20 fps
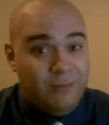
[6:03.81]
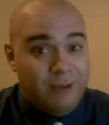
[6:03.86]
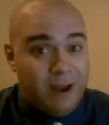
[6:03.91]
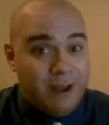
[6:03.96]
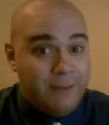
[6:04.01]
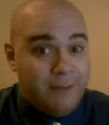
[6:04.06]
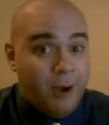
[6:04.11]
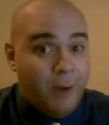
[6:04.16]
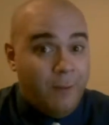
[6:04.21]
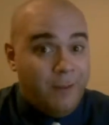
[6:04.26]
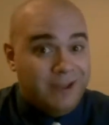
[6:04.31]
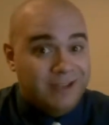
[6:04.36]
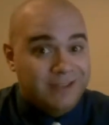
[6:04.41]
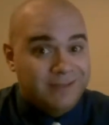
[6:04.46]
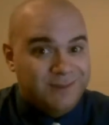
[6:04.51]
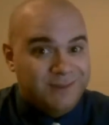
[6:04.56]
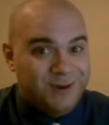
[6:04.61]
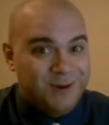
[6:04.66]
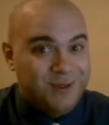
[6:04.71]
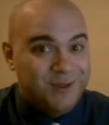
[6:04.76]
But I'm hoping it's
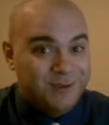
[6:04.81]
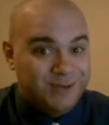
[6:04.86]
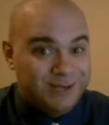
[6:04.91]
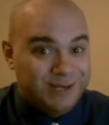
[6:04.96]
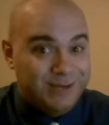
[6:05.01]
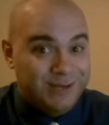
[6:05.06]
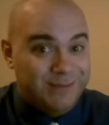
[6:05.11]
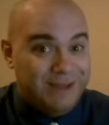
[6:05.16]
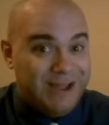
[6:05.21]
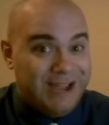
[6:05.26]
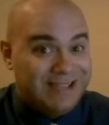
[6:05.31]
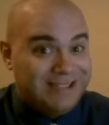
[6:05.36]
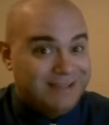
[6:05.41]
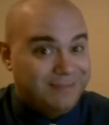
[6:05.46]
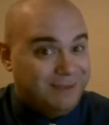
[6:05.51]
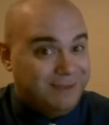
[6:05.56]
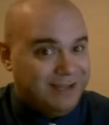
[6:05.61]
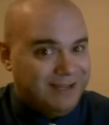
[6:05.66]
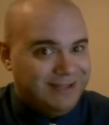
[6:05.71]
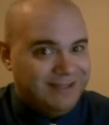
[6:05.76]
more of those little bags of
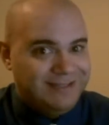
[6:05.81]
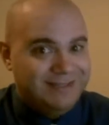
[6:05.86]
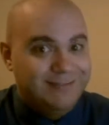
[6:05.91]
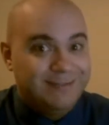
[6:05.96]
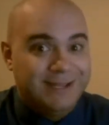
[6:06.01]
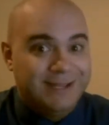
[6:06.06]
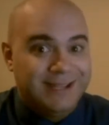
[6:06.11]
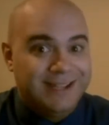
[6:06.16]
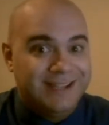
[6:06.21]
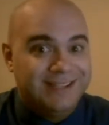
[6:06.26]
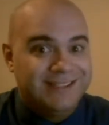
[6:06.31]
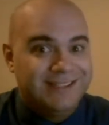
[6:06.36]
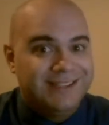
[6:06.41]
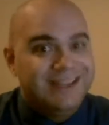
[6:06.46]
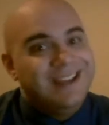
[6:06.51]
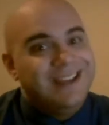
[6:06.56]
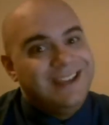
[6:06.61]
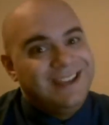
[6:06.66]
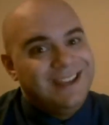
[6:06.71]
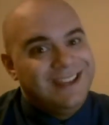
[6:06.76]
peanuts because
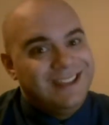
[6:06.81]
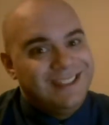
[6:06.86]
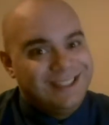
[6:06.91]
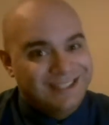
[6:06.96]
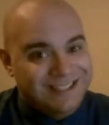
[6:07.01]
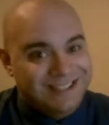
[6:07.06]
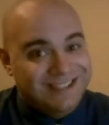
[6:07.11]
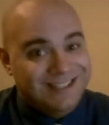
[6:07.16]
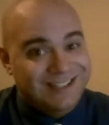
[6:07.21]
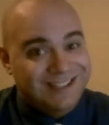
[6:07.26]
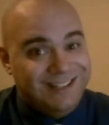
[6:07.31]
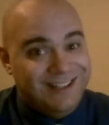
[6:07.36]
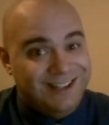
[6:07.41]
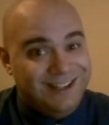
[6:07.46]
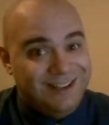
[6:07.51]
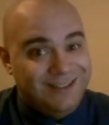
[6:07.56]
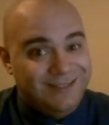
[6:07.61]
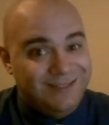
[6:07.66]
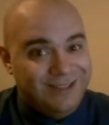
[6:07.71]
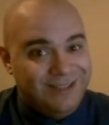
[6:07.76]
this is a
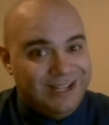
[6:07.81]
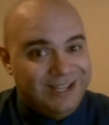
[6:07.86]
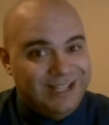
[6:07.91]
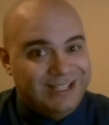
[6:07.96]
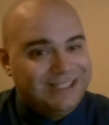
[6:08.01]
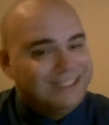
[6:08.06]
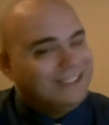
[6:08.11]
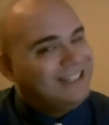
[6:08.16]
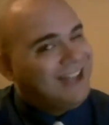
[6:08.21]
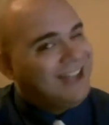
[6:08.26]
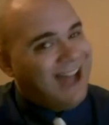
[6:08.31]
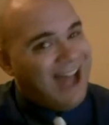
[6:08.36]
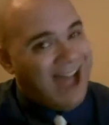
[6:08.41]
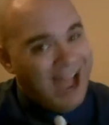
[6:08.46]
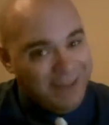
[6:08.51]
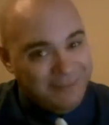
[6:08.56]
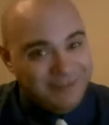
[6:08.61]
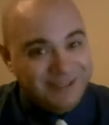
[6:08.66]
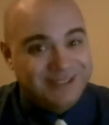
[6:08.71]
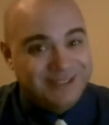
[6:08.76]
long flight and
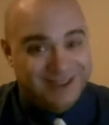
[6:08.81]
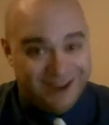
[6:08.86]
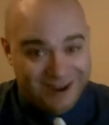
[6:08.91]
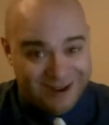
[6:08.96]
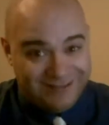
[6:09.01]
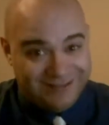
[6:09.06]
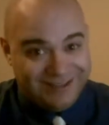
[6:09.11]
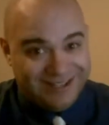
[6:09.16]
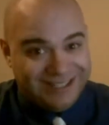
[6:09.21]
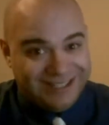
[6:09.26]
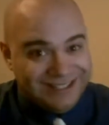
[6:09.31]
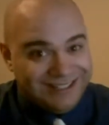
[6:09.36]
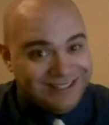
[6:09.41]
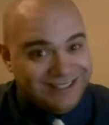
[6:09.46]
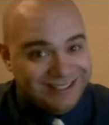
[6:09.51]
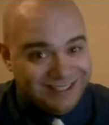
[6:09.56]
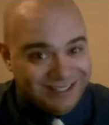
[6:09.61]
I'm starving.